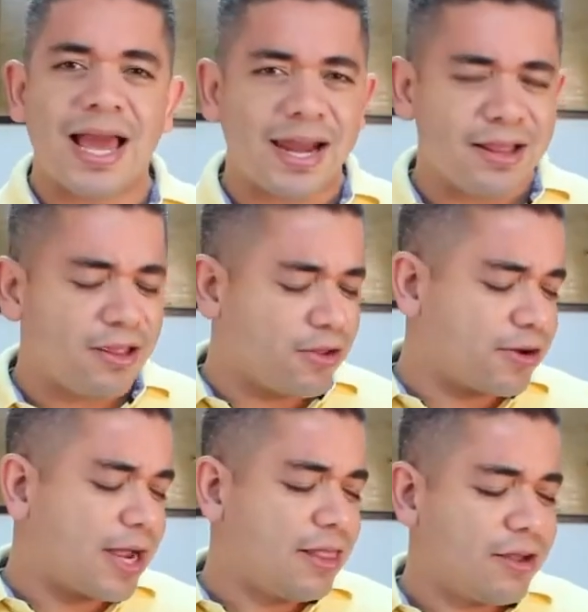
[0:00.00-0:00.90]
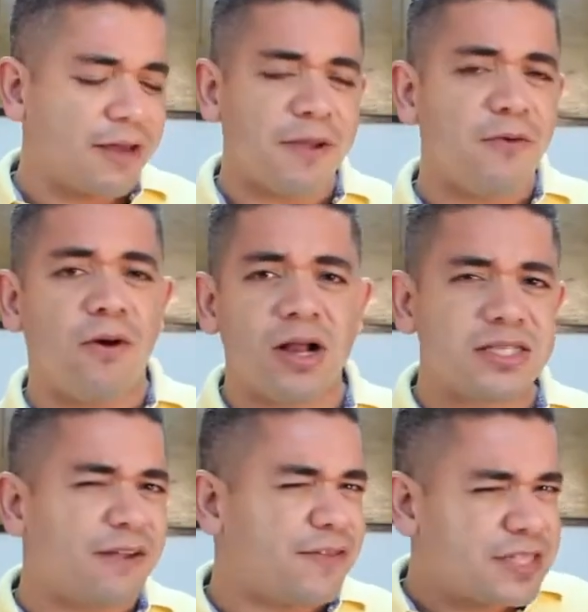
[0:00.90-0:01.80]
I get an alert, I look at my
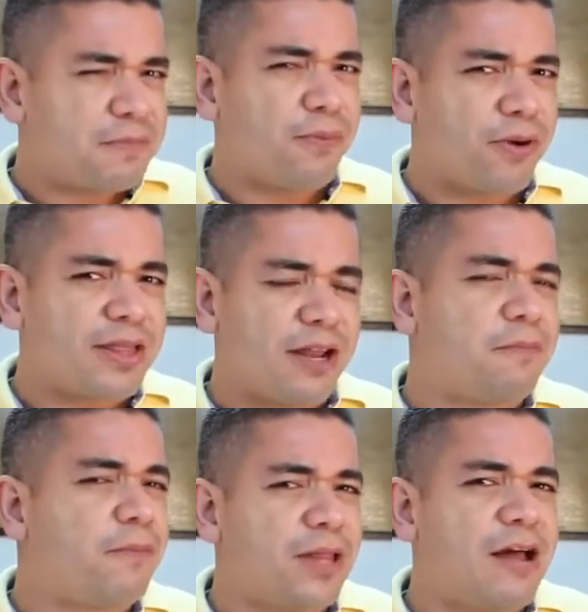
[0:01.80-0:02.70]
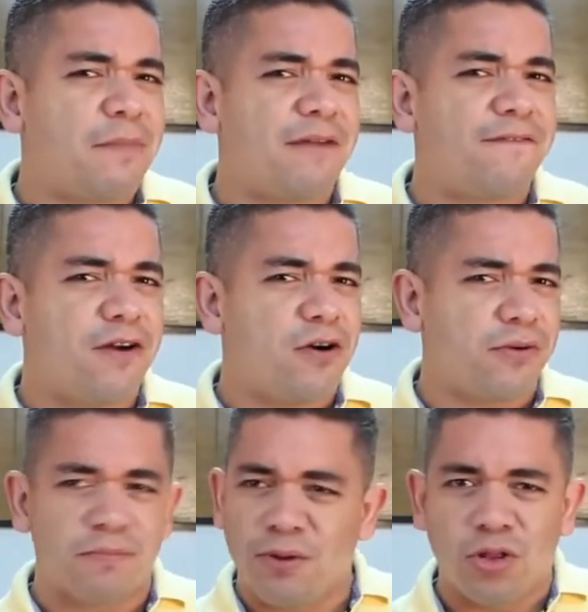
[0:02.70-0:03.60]
watch, and if it's important, then I'll pull out my
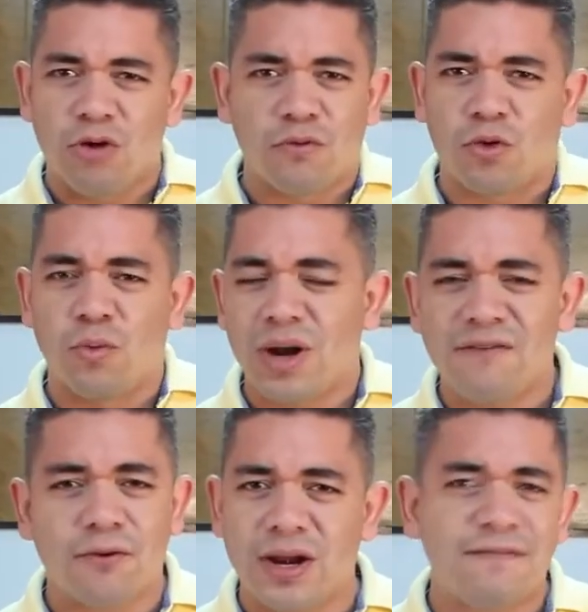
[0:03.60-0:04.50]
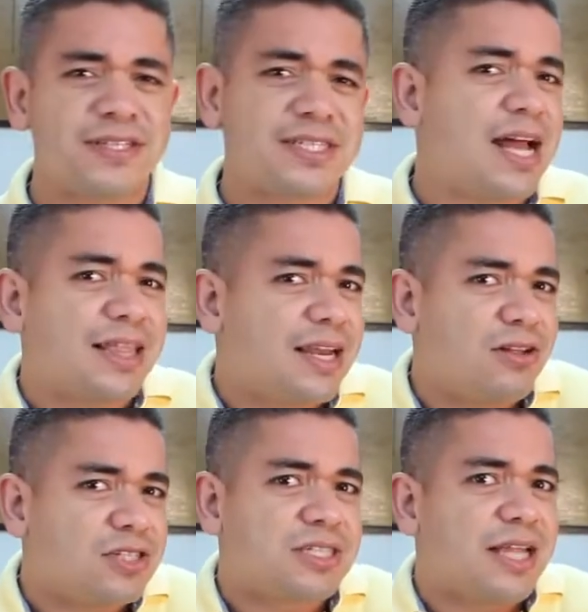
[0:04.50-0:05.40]
phone, pull over, or whatever, and if it's not, then
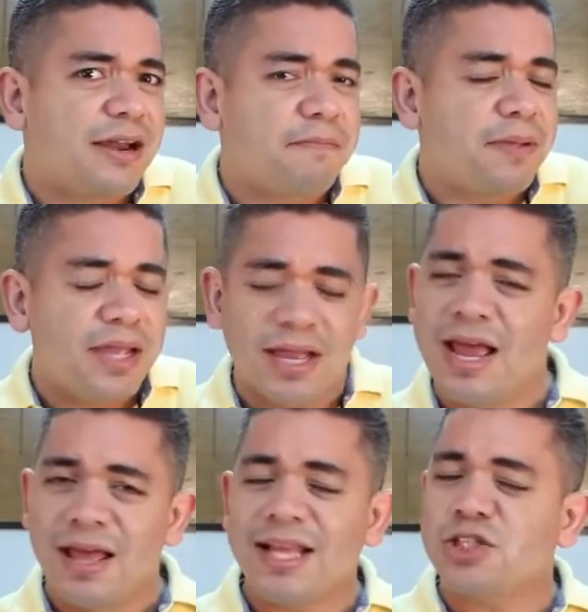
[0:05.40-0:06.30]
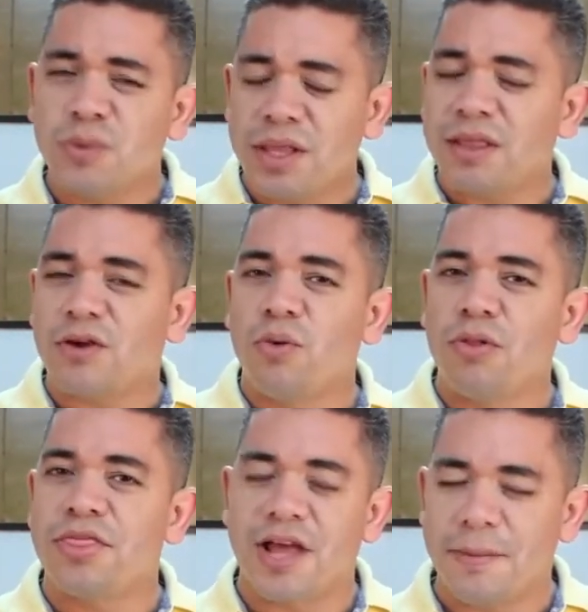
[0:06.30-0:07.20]
I'll just let it be. And that's really the cool
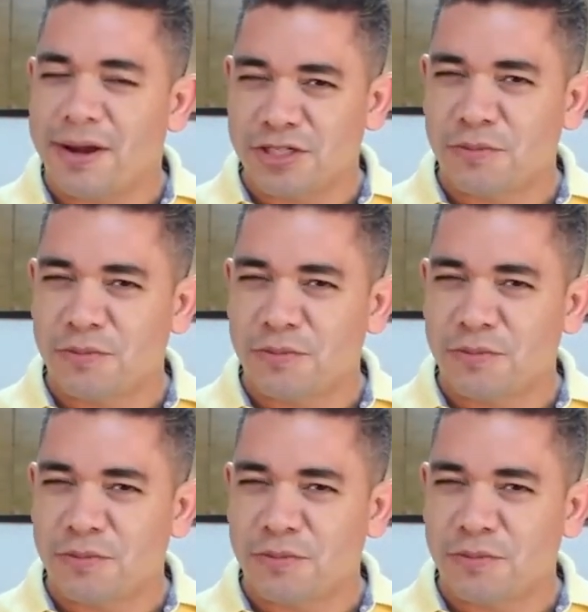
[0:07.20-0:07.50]
thing about a